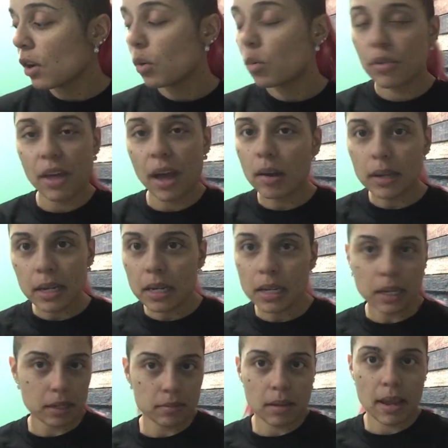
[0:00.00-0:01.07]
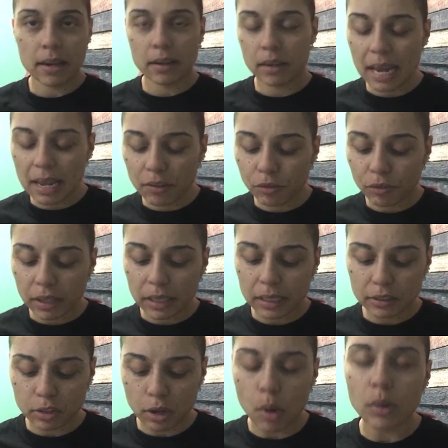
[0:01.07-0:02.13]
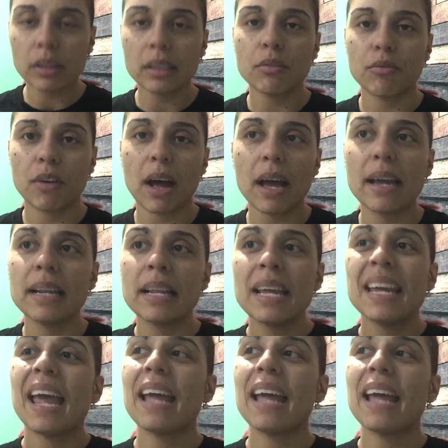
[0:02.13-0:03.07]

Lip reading: without eating and feeling totally fine